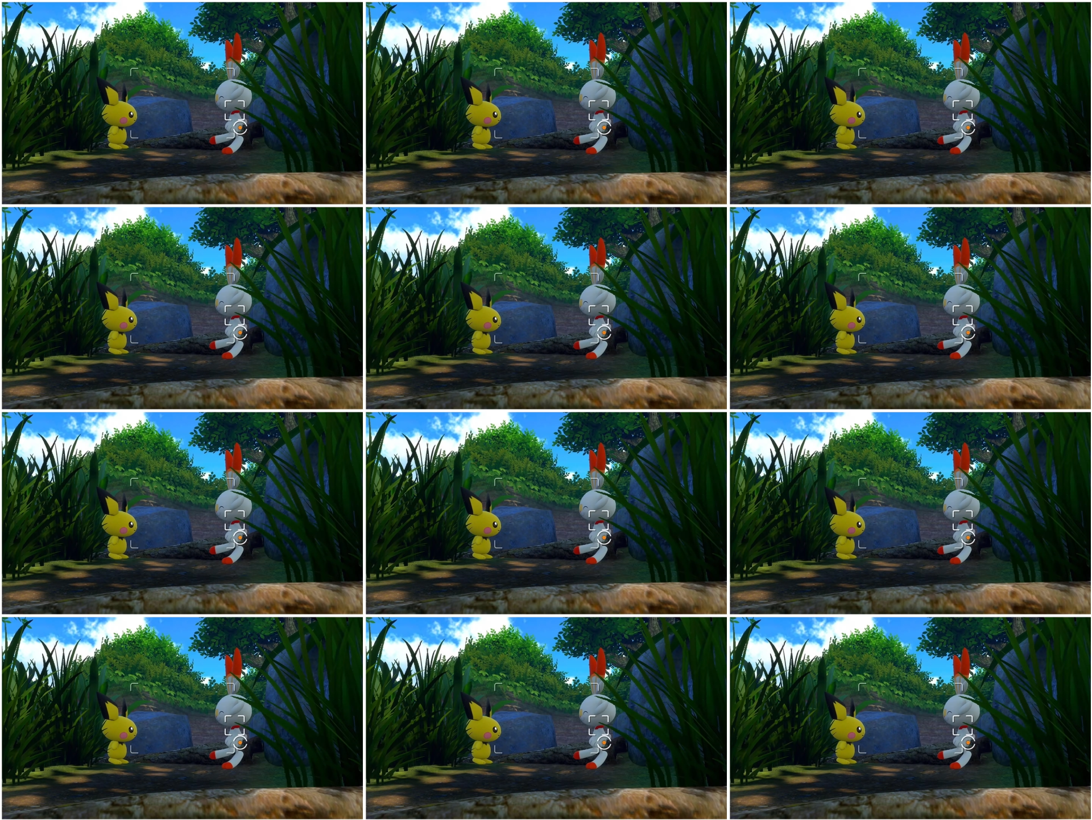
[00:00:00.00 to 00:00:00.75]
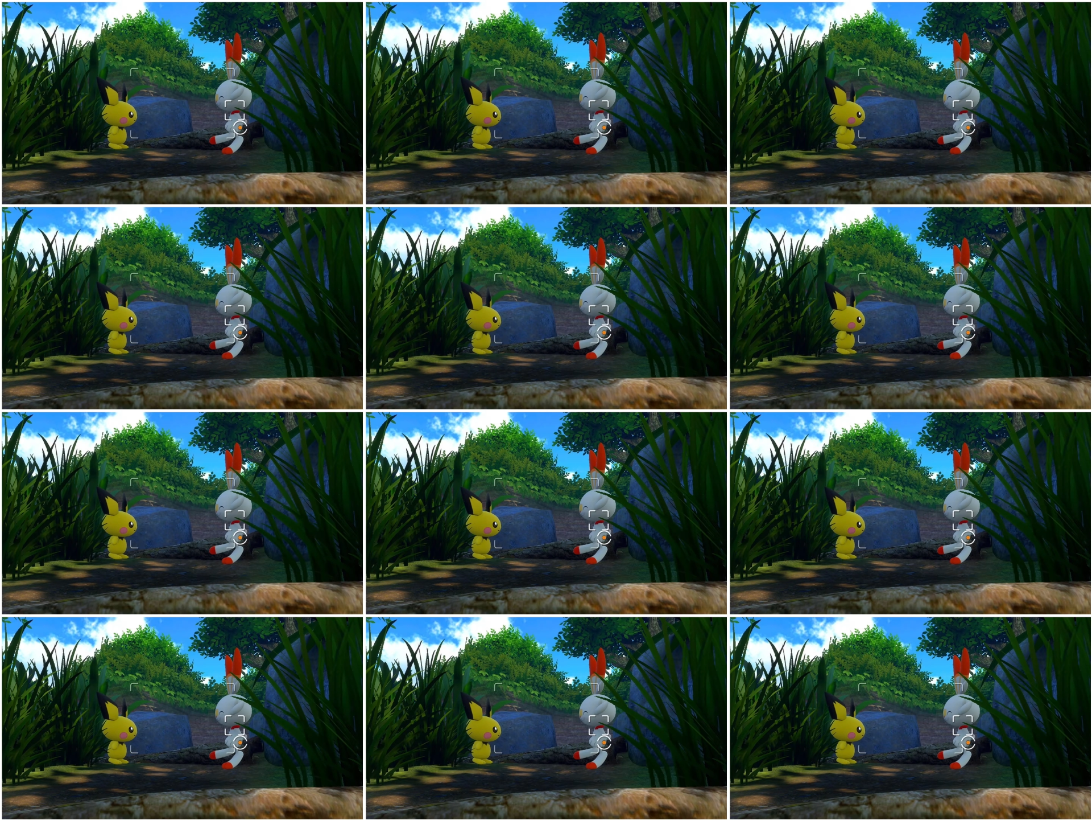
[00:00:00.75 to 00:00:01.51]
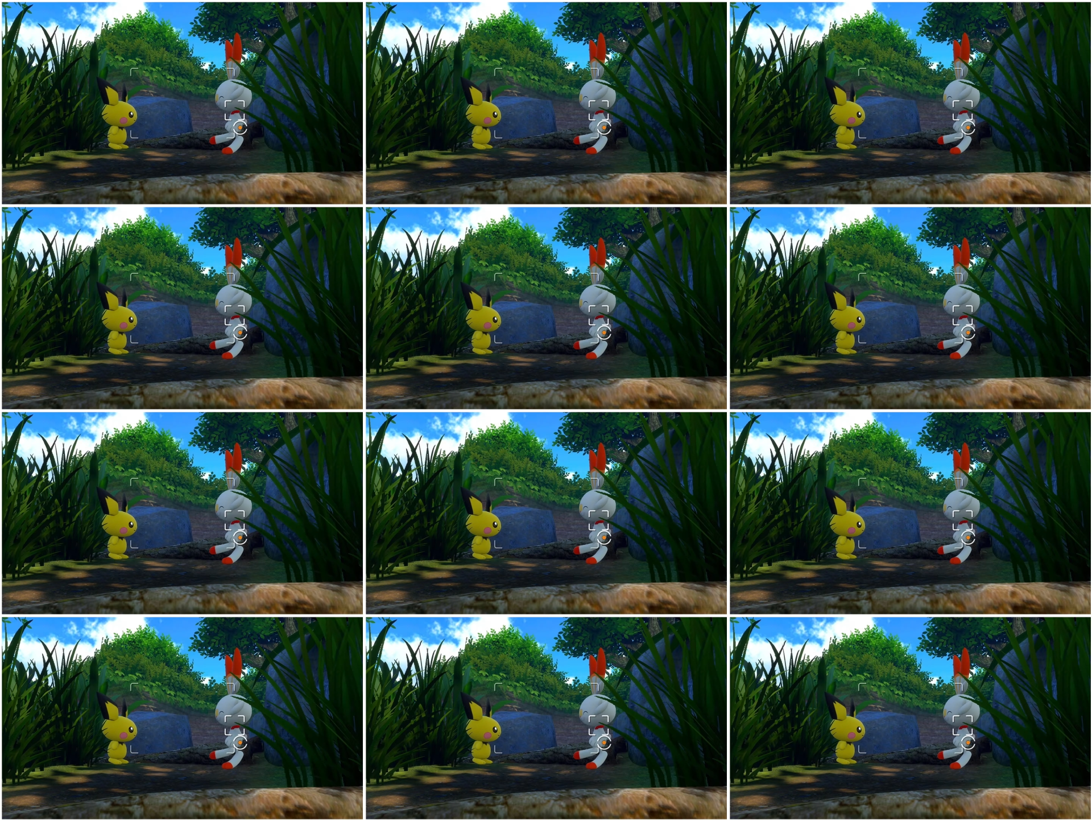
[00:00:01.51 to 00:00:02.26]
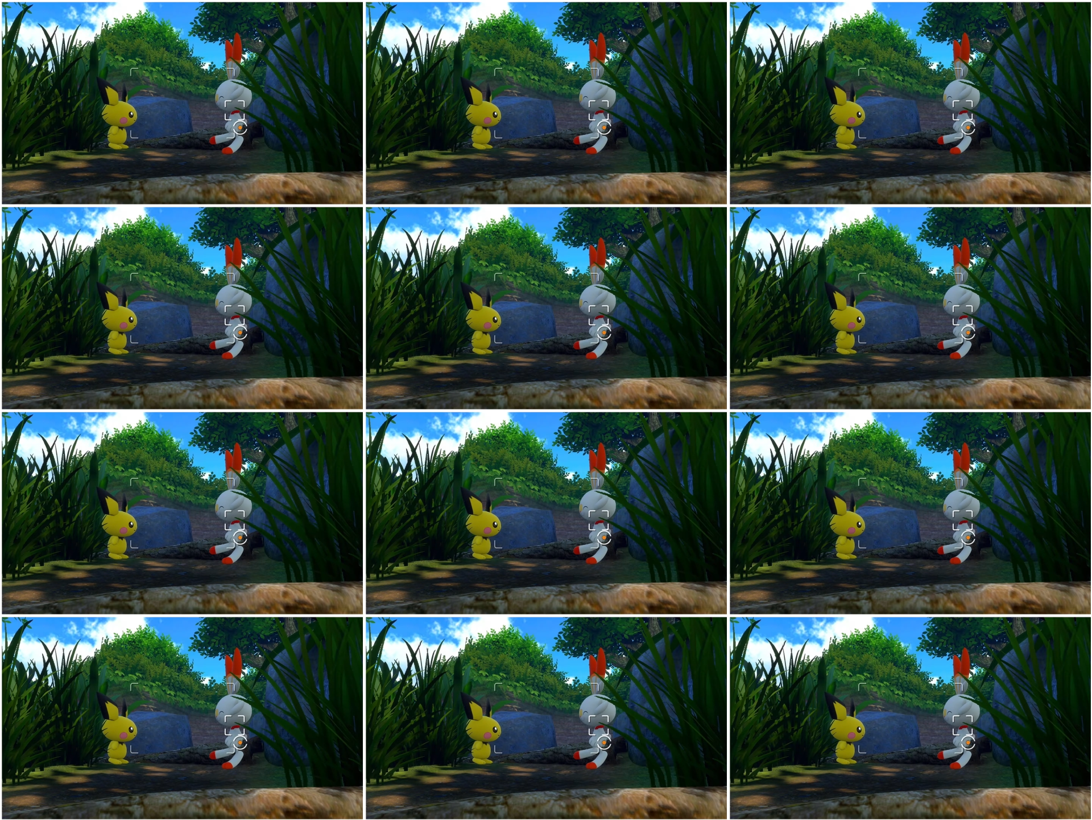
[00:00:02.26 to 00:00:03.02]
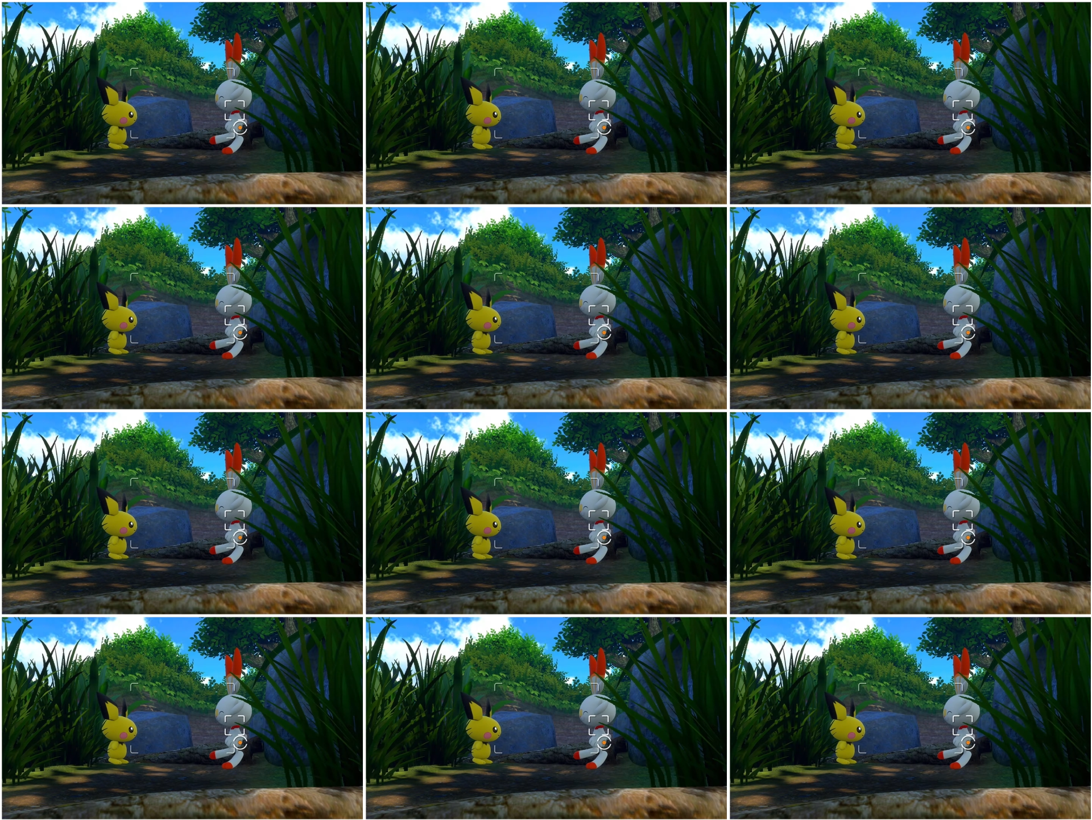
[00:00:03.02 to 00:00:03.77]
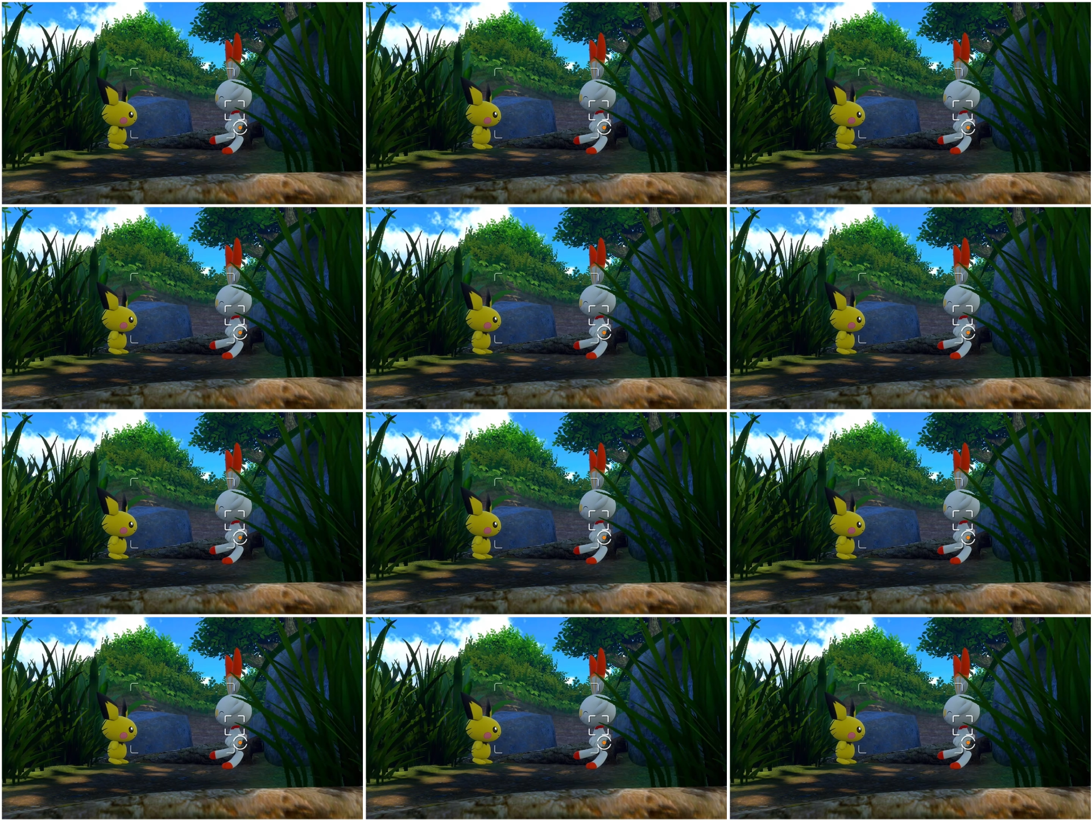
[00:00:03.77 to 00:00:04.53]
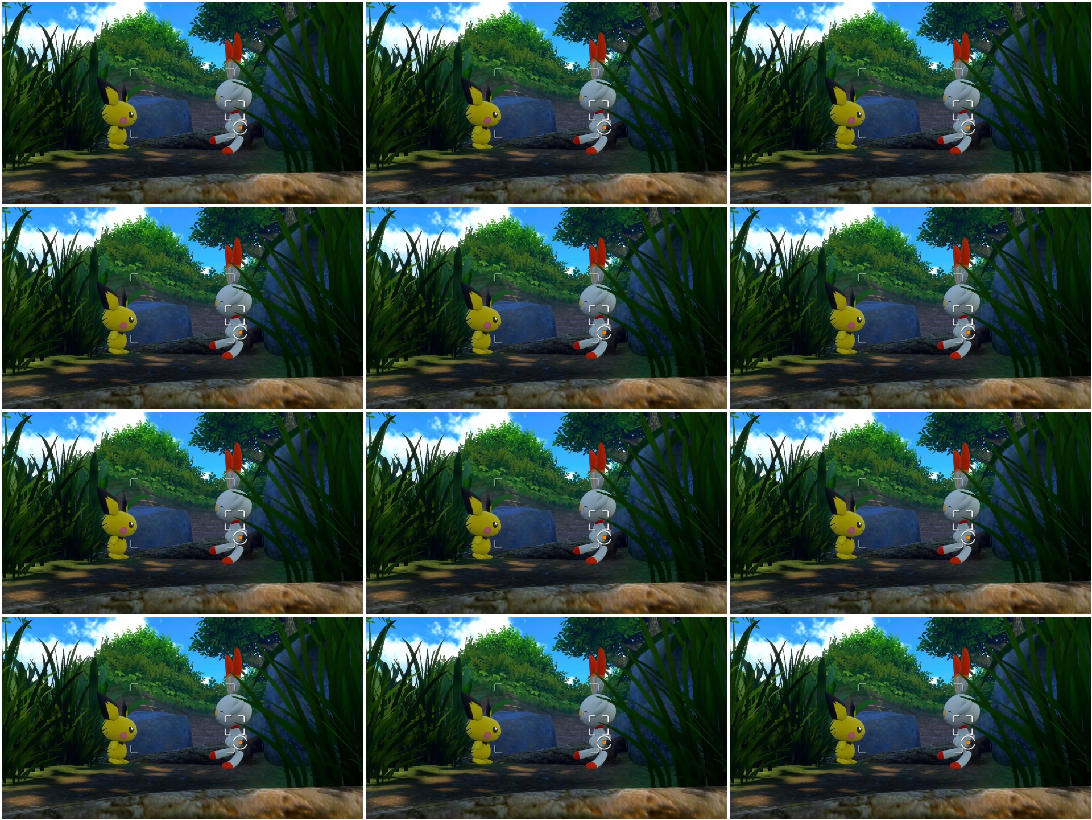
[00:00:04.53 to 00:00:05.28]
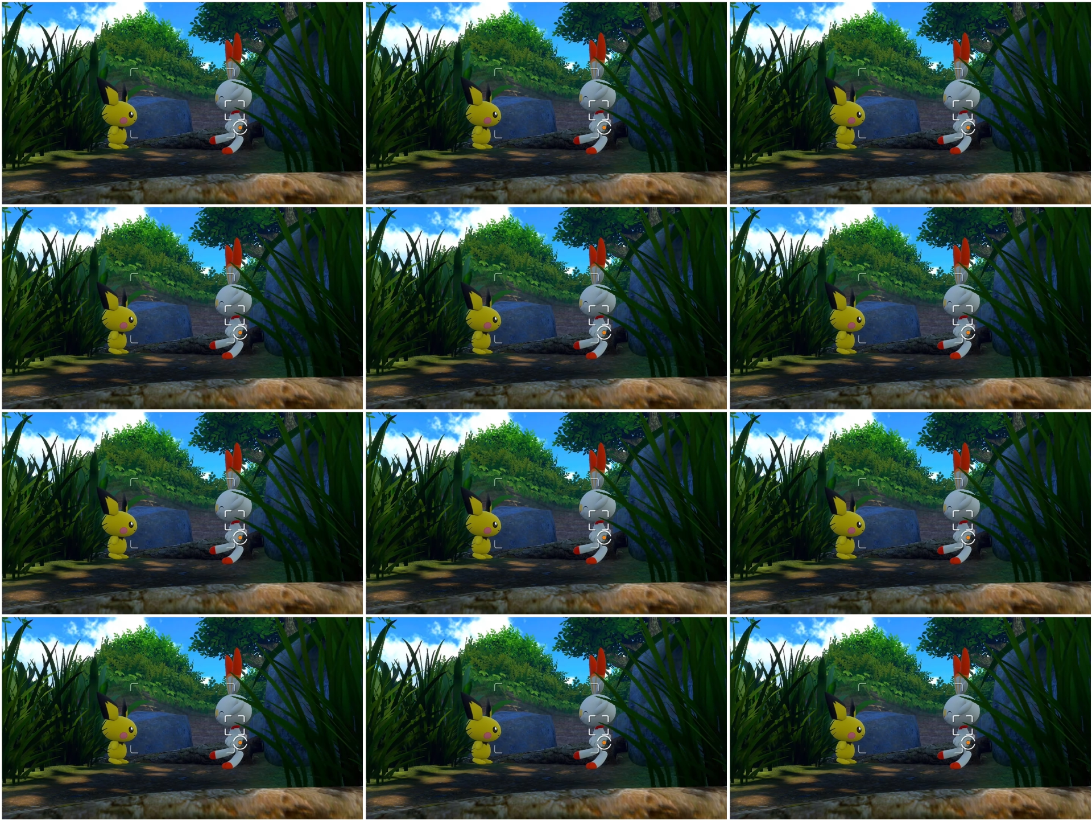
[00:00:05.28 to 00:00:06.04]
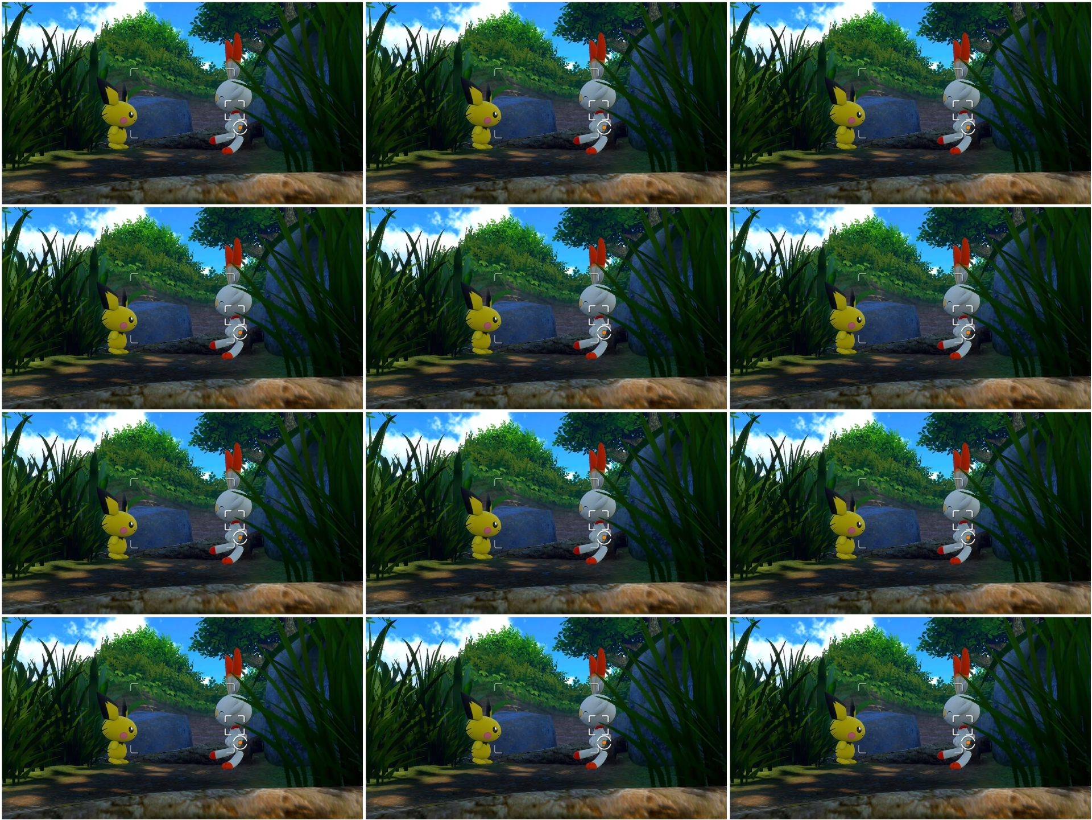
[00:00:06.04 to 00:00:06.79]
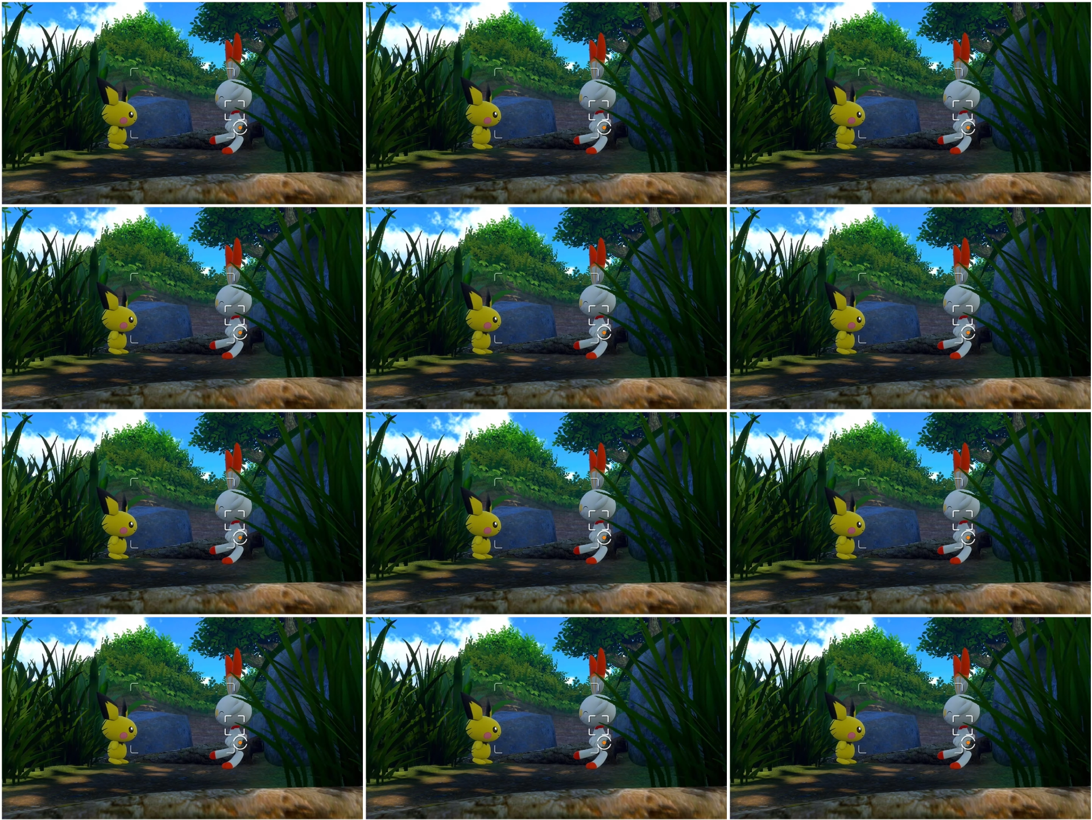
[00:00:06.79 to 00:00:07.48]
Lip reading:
[unreadable: no face in view]